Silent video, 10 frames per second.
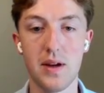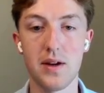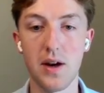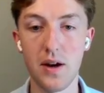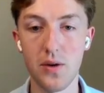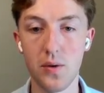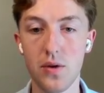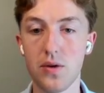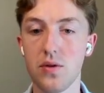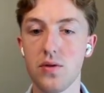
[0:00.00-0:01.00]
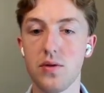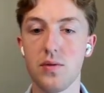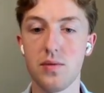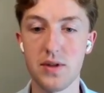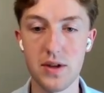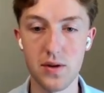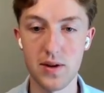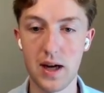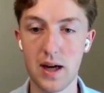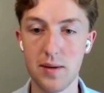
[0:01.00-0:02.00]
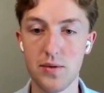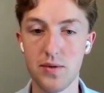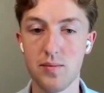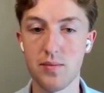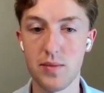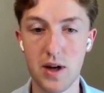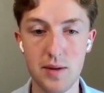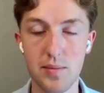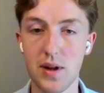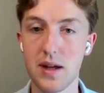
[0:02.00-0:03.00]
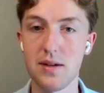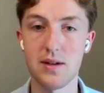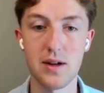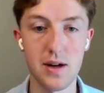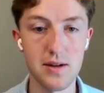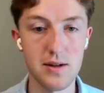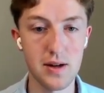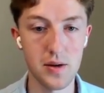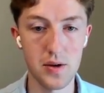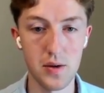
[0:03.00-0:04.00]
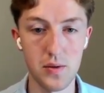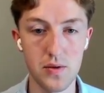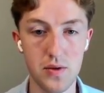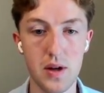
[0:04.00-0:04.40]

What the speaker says: Cutting orders, steel slabs, cutting plans, and cutting scenarios,